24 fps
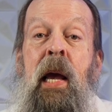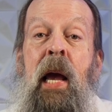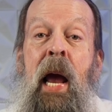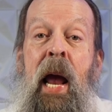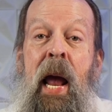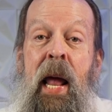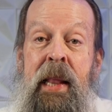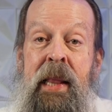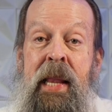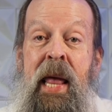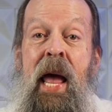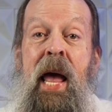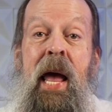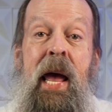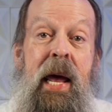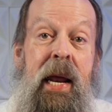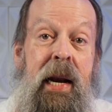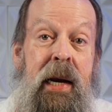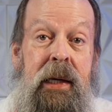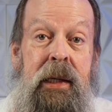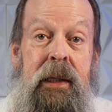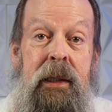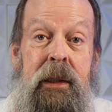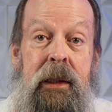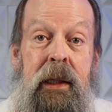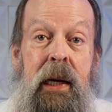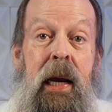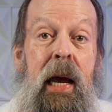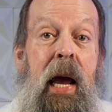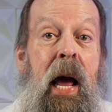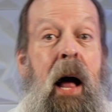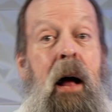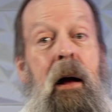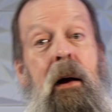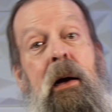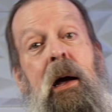And then
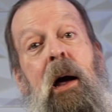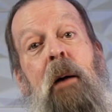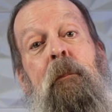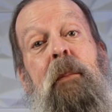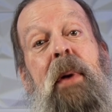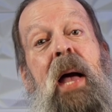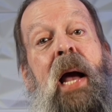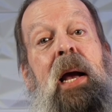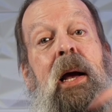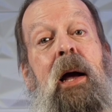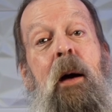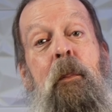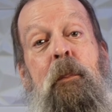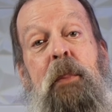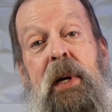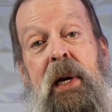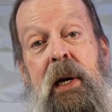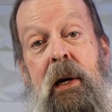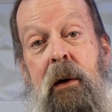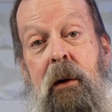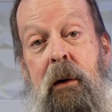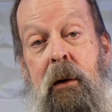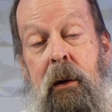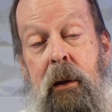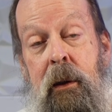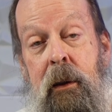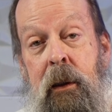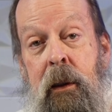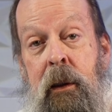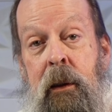I'll come back up here